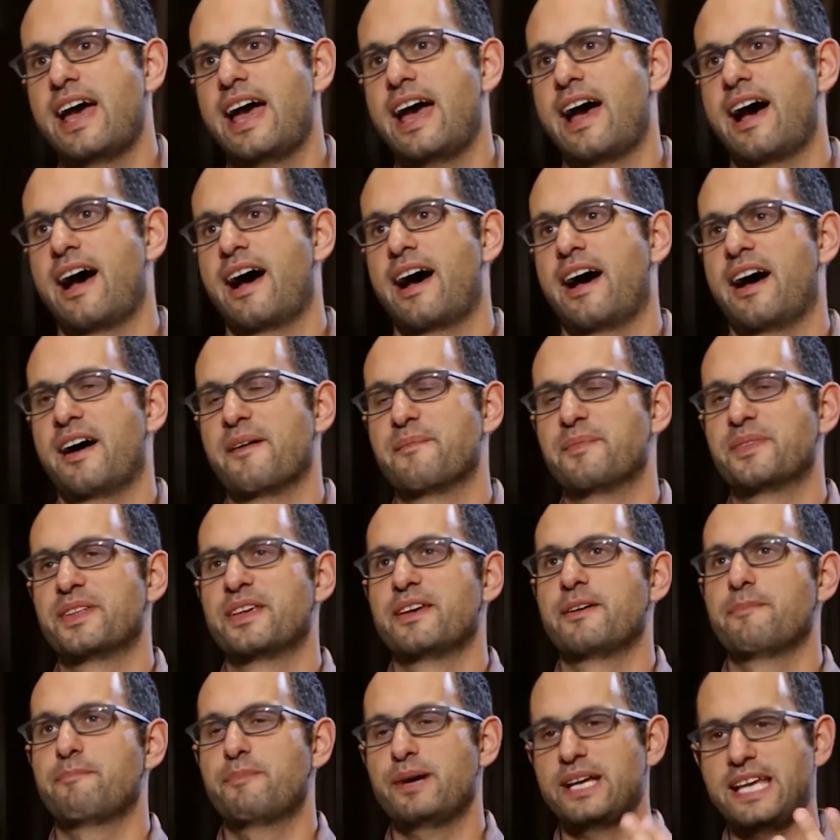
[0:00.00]

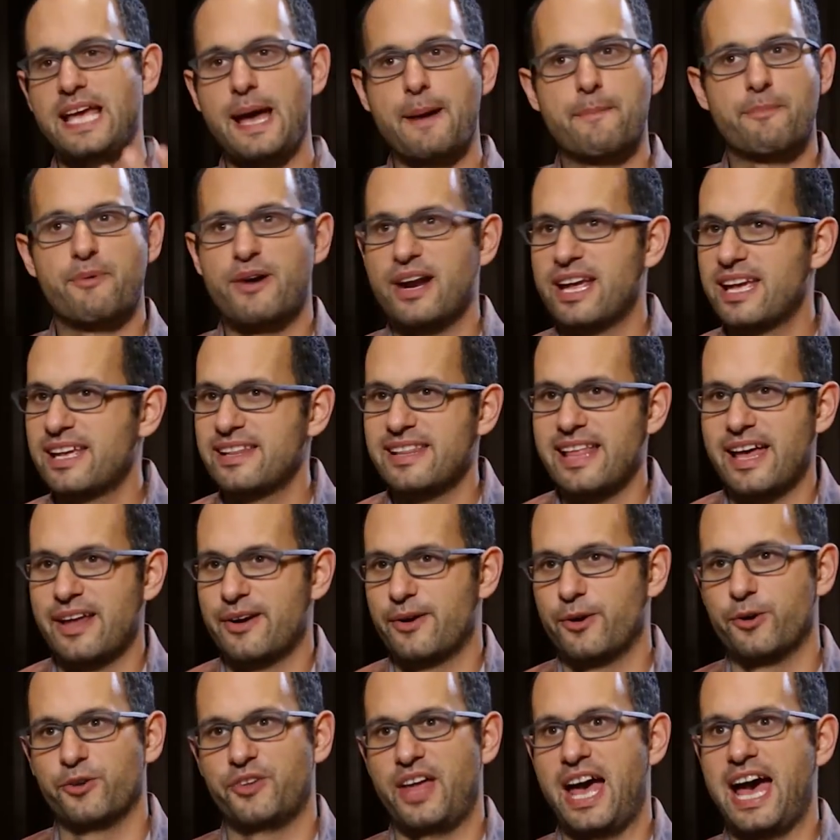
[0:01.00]
But yeah, breaking that
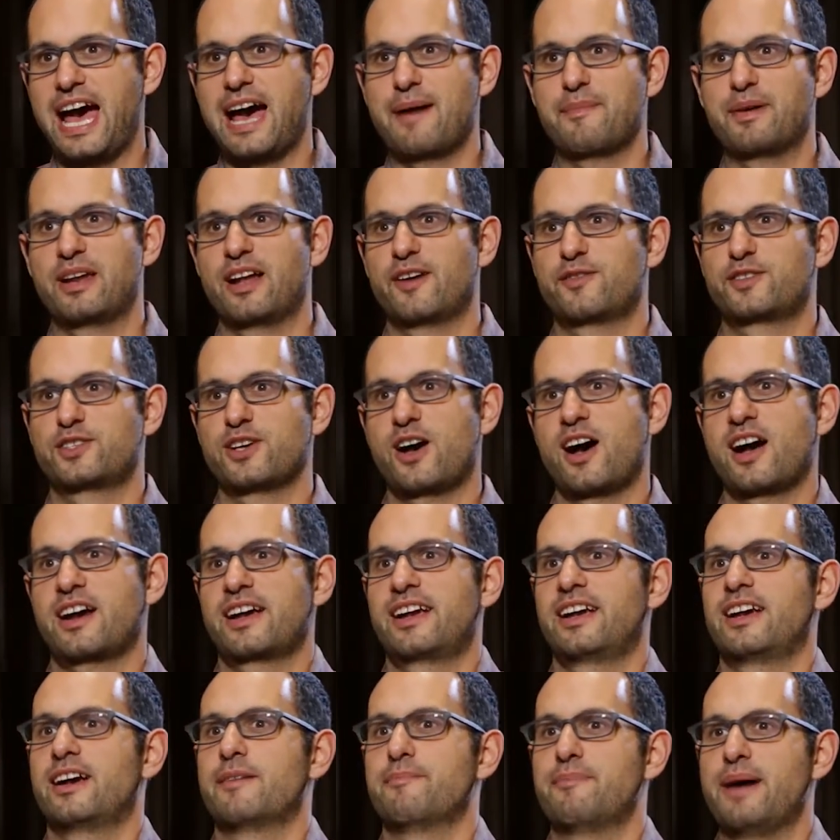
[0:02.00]
old habit of
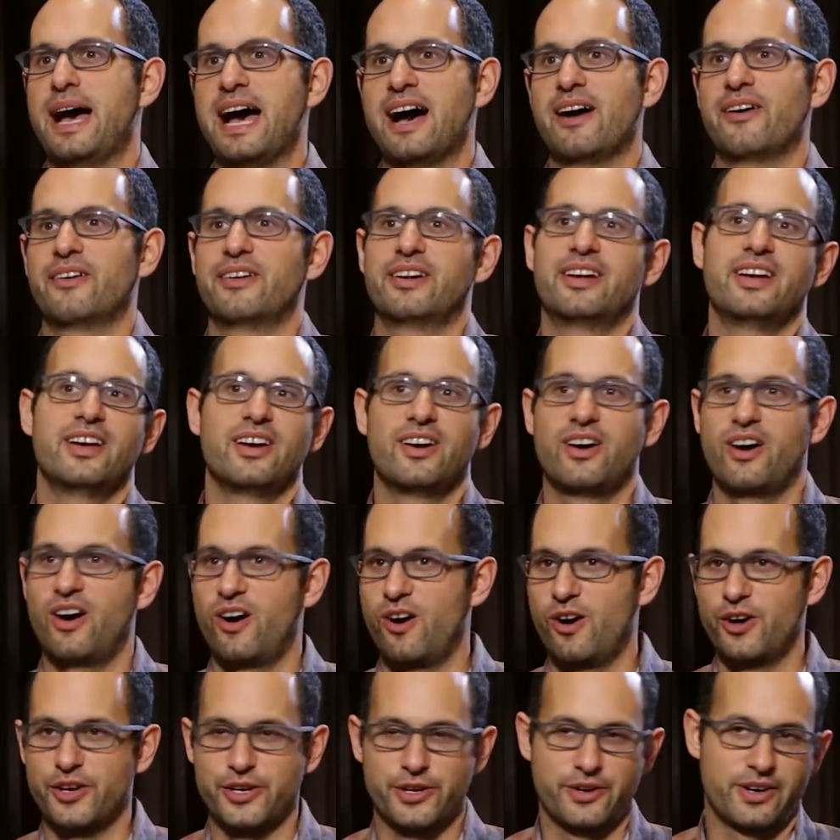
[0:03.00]
talking about
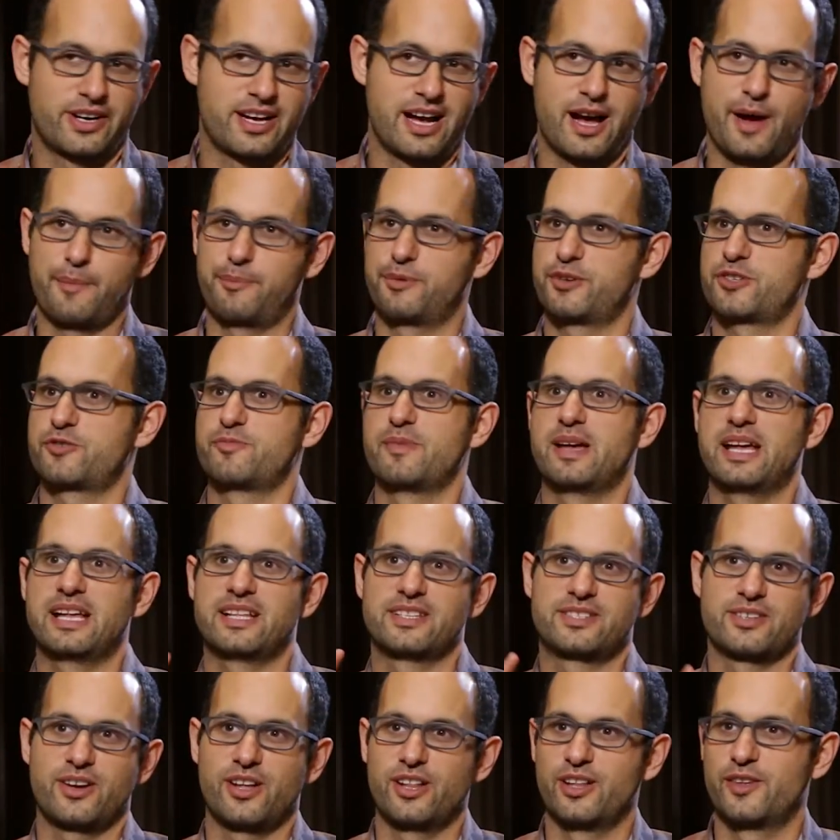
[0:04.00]
all your
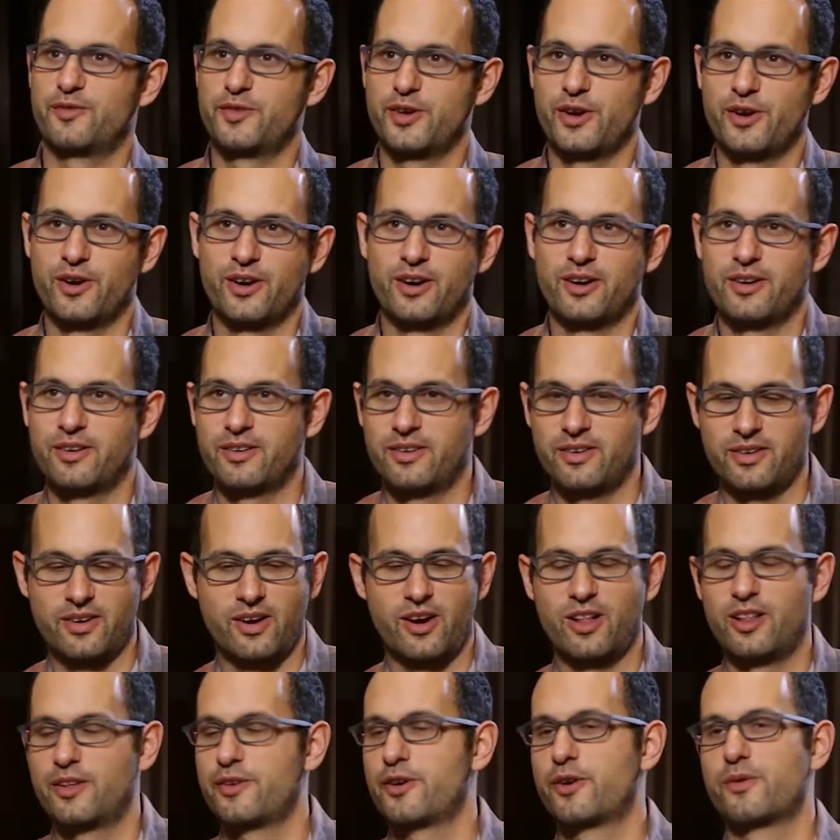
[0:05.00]
accomplishments, all
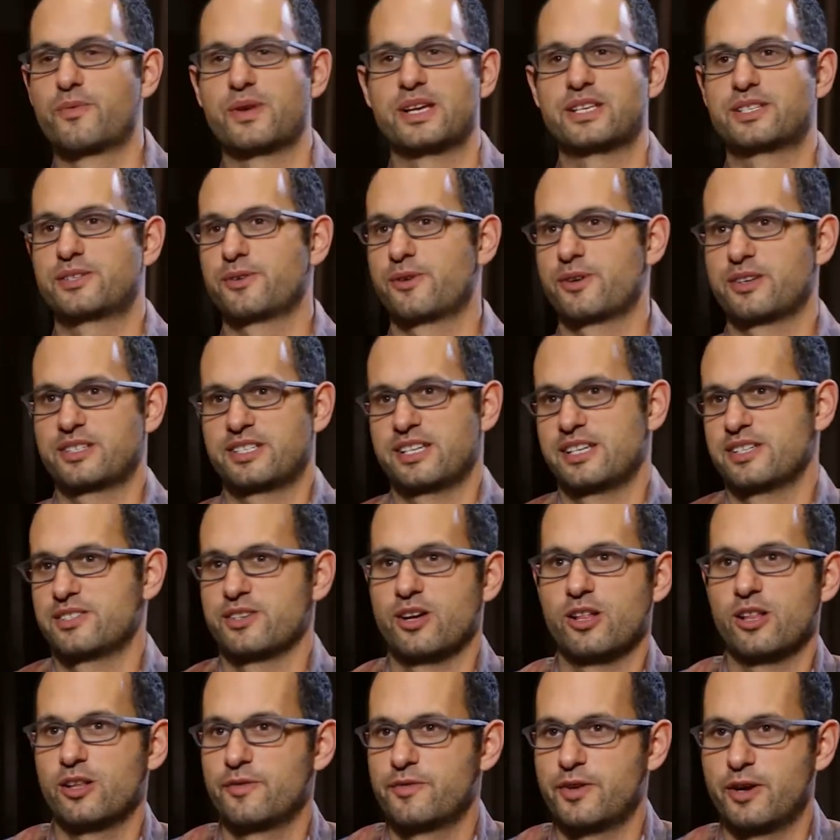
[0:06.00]
your resources,
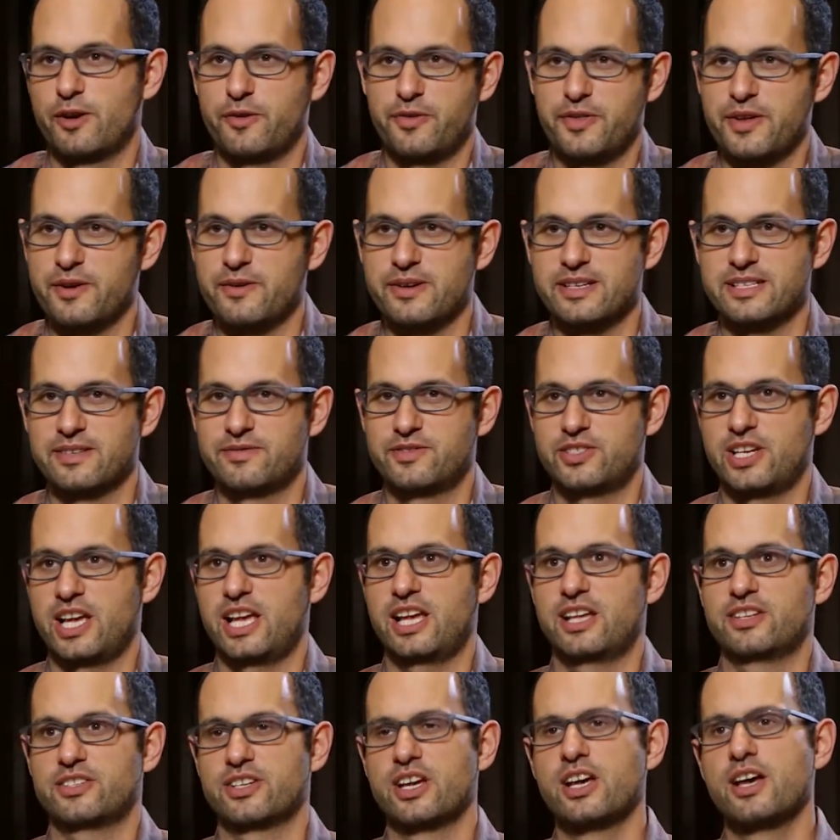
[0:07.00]
all of your theories of
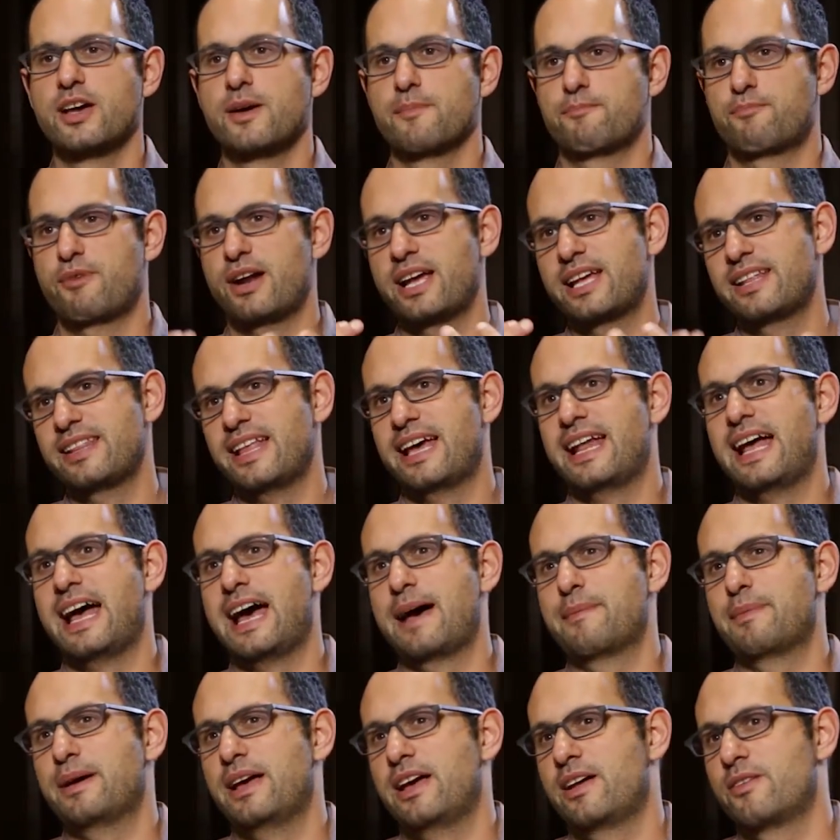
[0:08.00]
change, breaking that
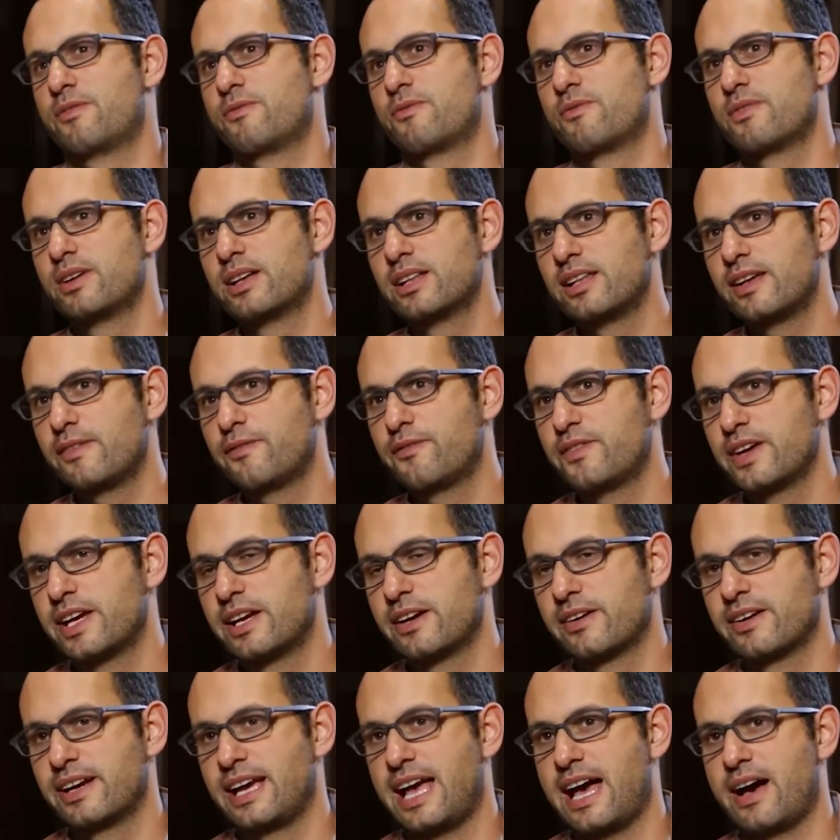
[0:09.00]
habit and really
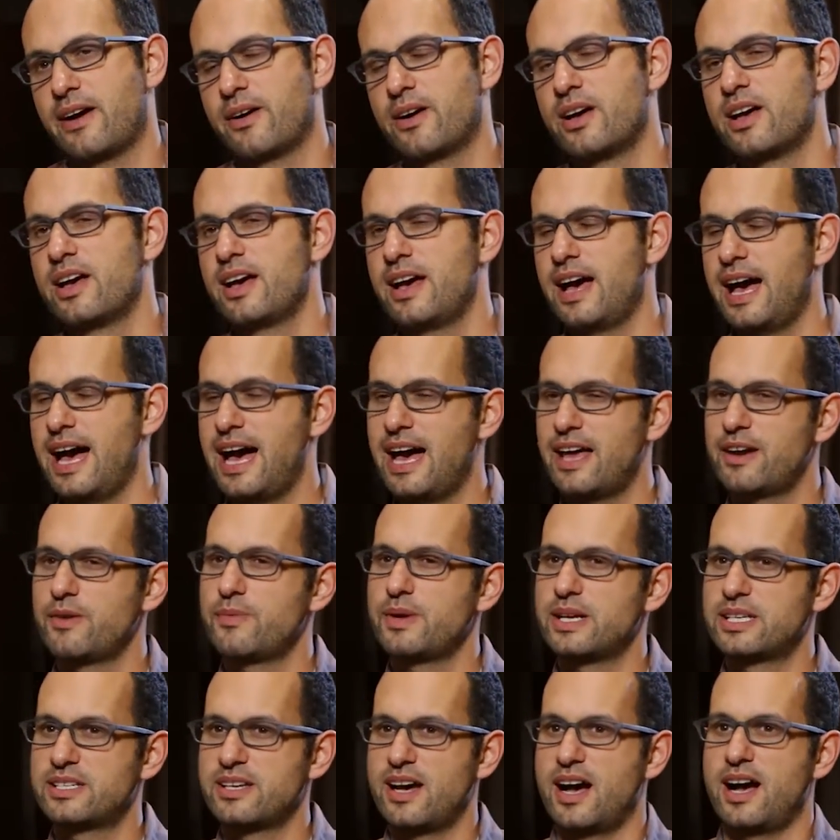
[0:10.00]
figuring out, how do
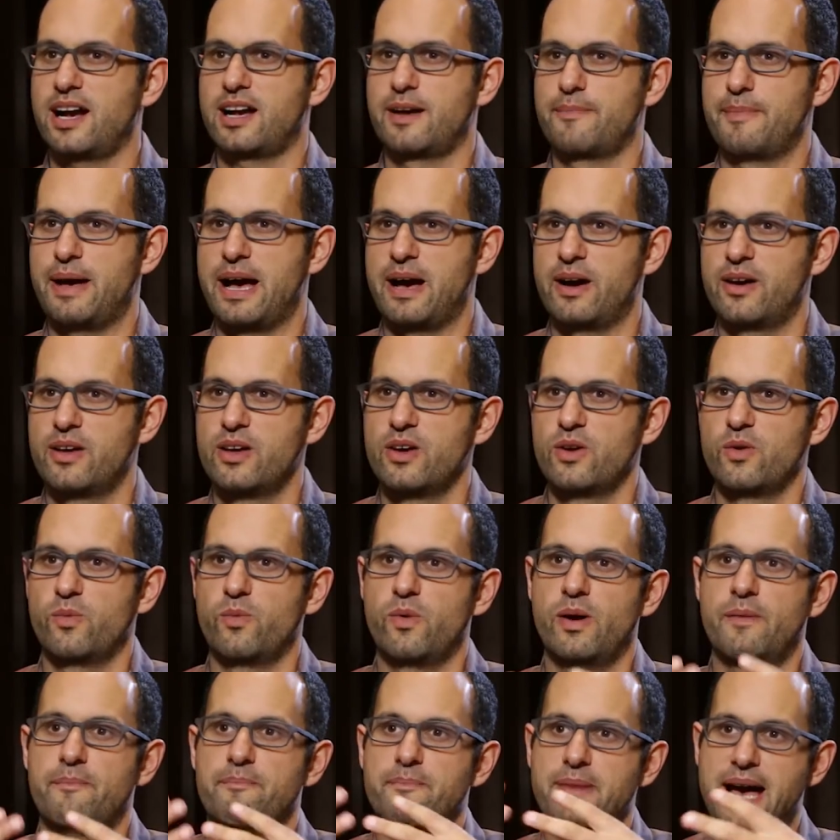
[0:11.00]
we talk about
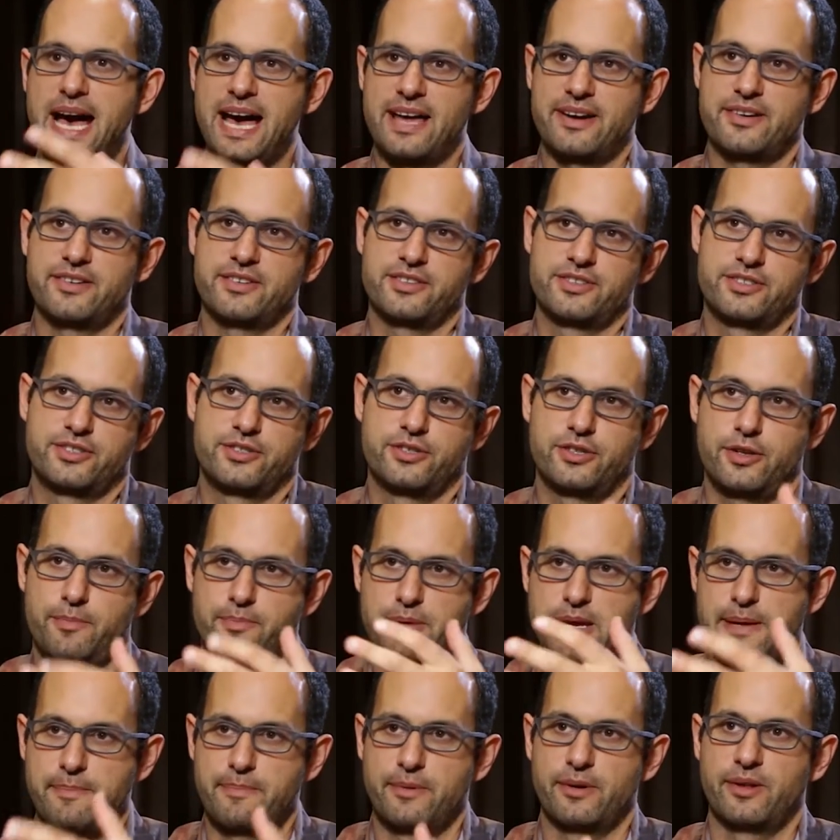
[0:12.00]
what matters to the
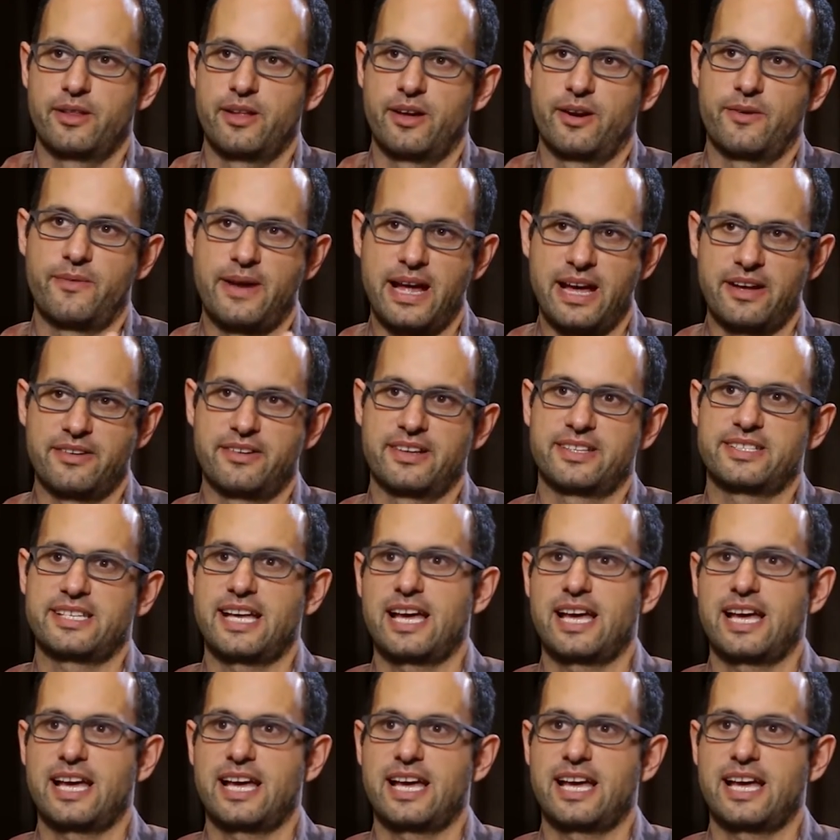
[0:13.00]
people around us?